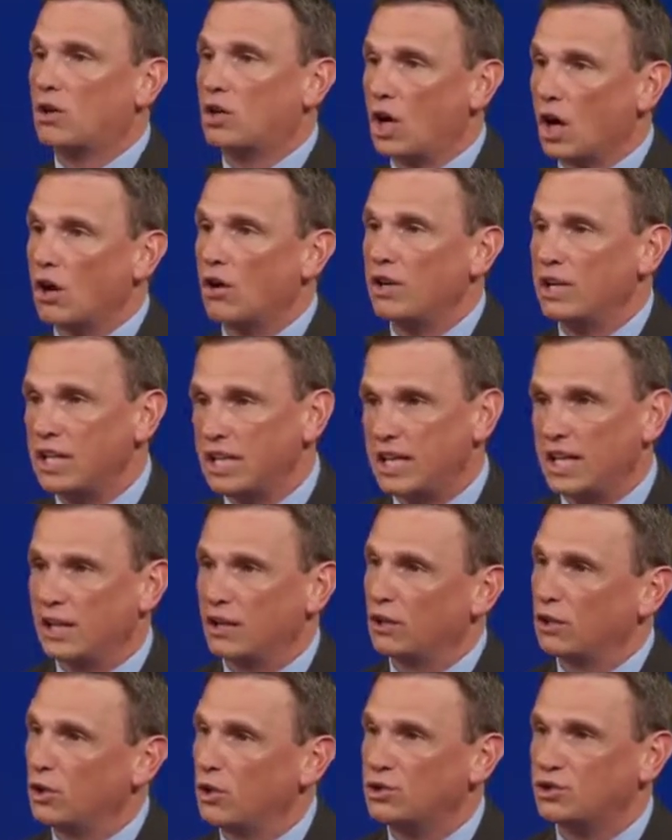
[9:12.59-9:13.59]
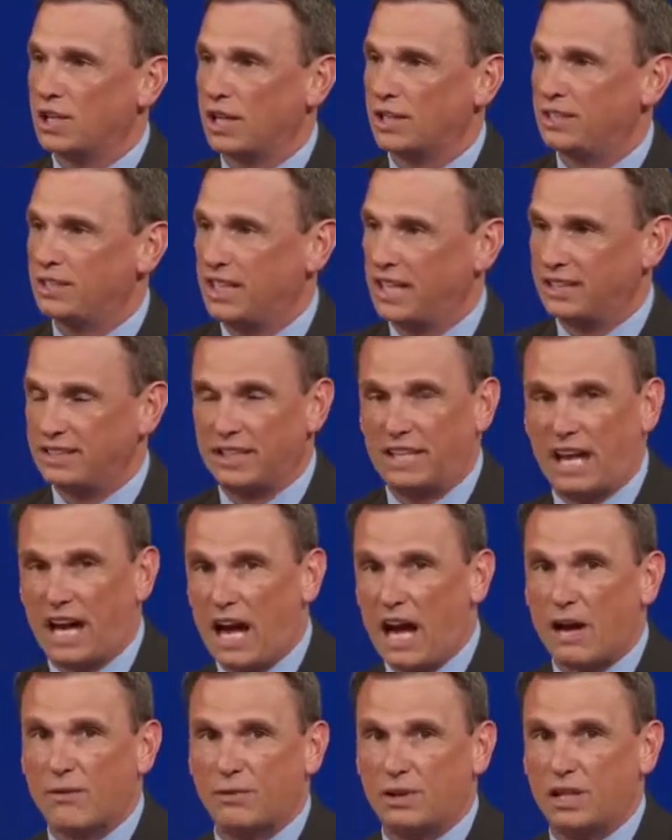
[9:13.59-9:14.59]
Curry to get loose at the end of the
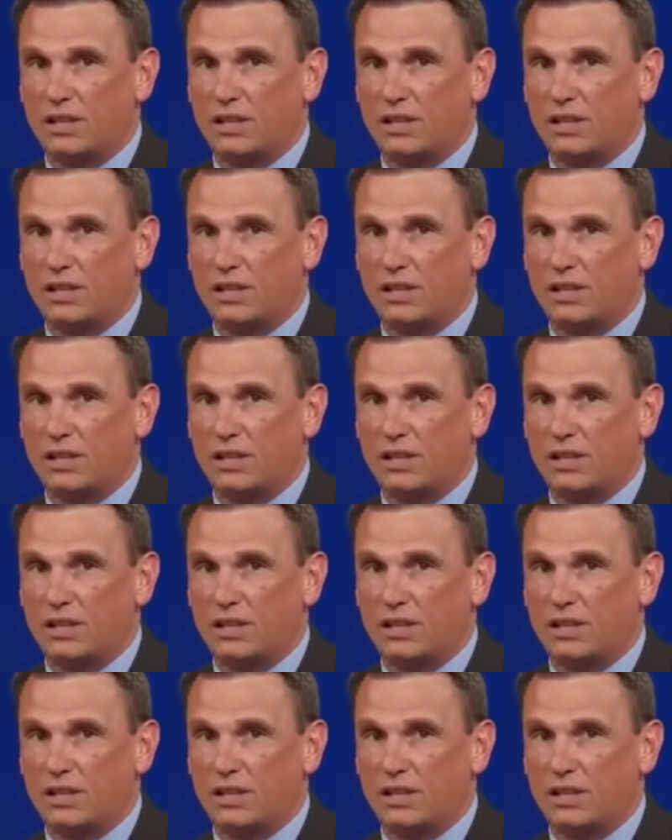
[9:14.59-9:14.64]
half.